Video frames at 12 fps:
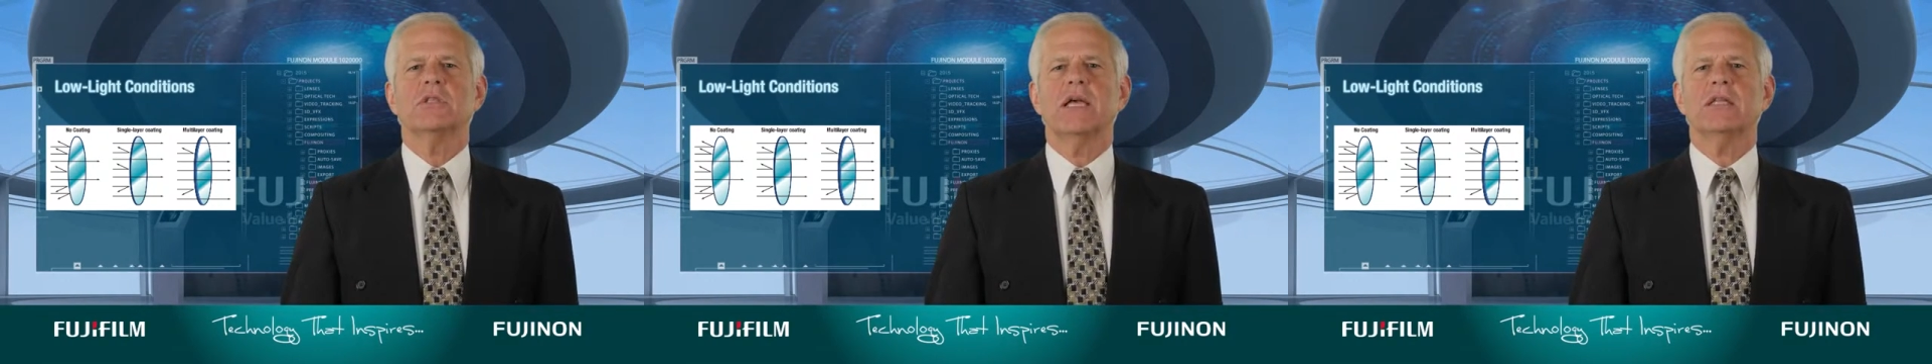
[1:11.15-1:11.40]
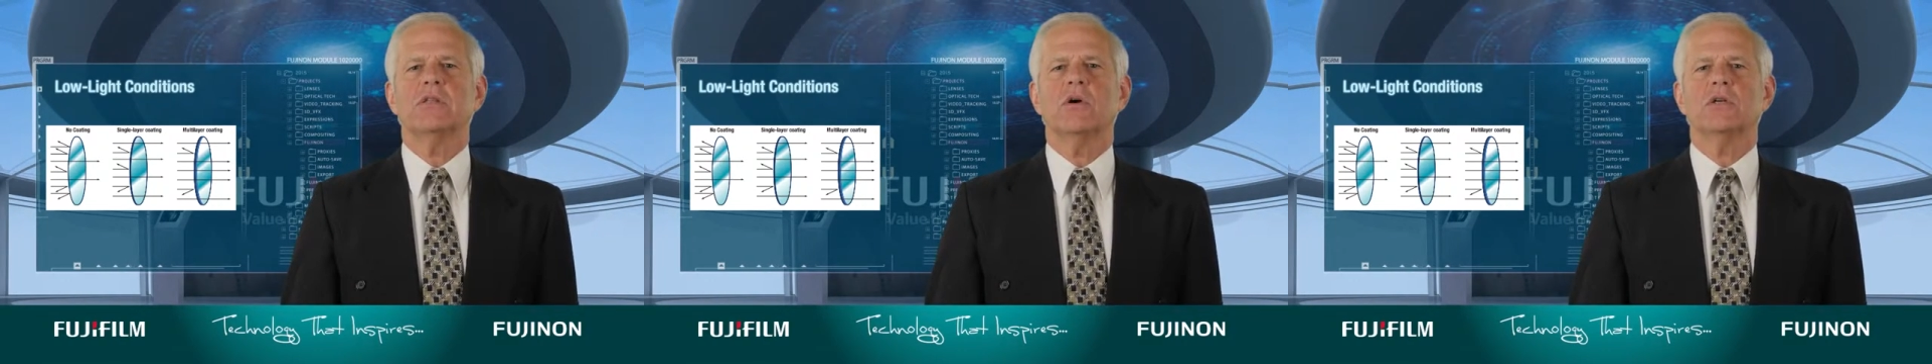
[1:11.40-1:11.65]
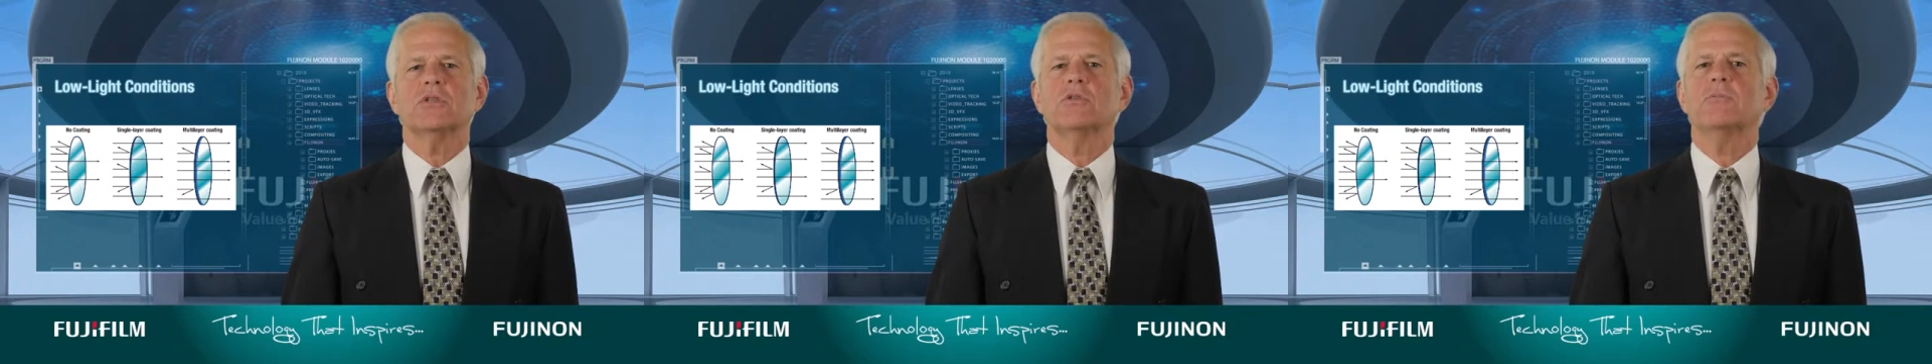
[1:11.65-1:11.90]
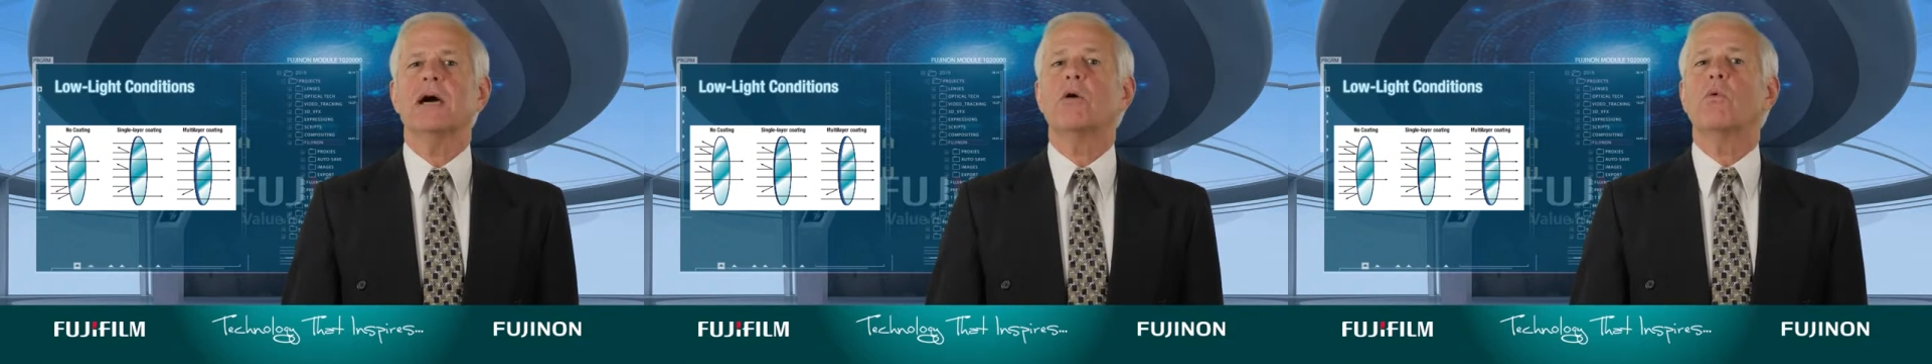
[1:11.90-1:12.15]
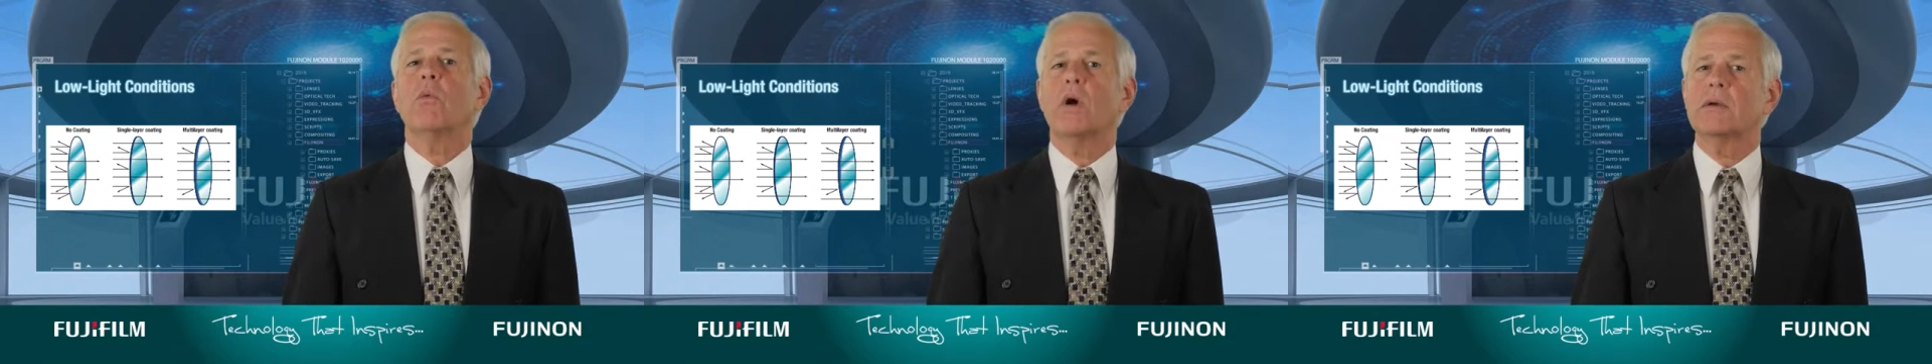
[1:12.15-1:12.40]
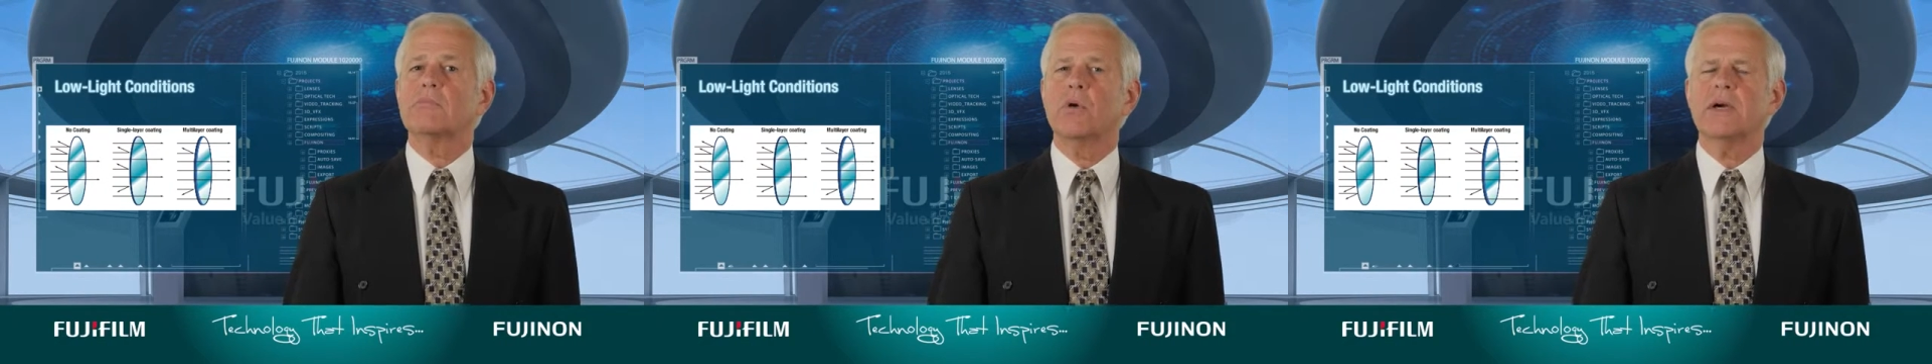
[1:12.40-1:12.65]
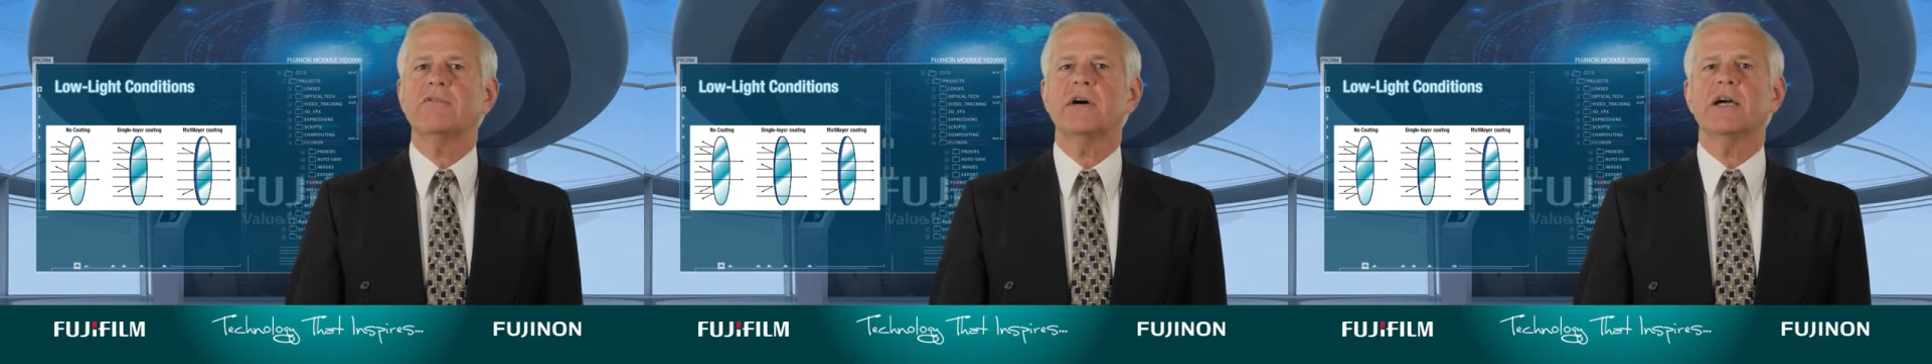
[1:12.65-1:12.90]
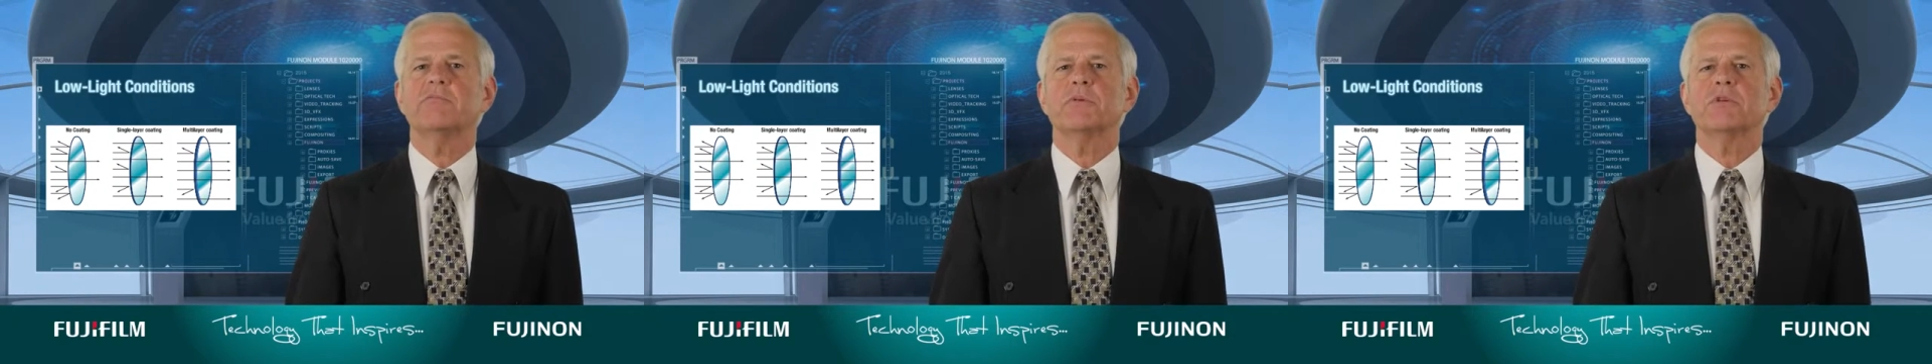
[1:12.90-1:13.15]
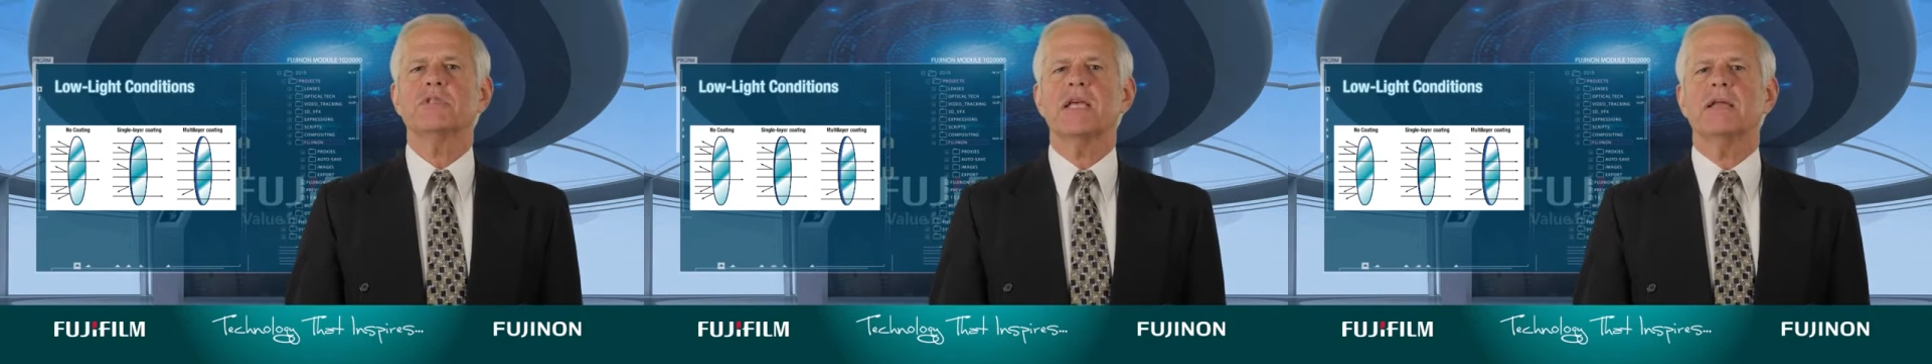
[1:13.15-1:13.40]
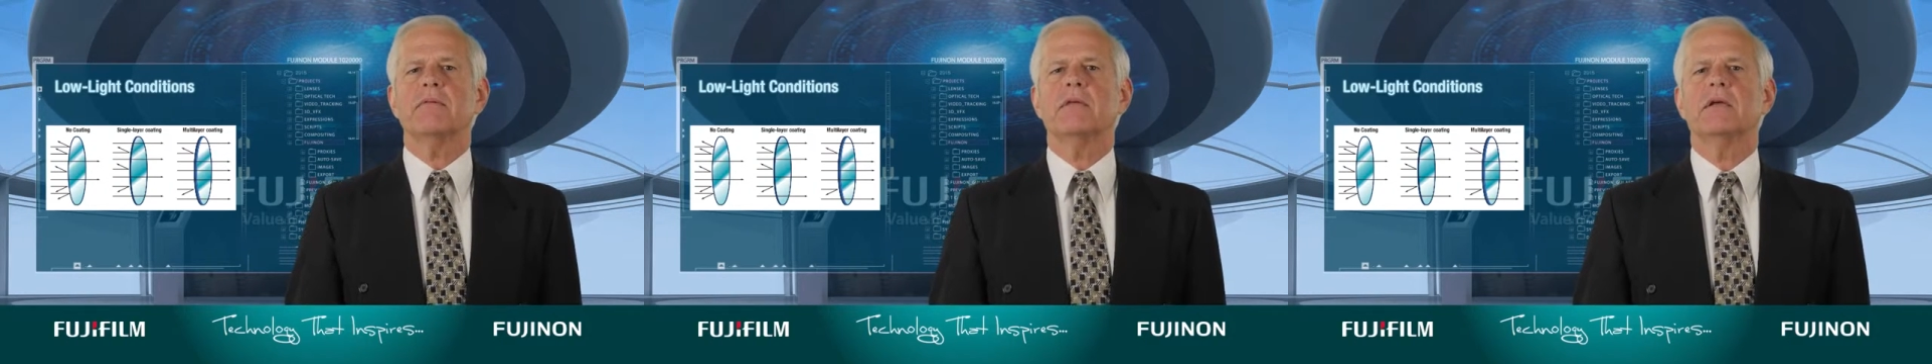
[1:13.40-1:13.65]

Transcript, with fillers: light loss to about one point five percent,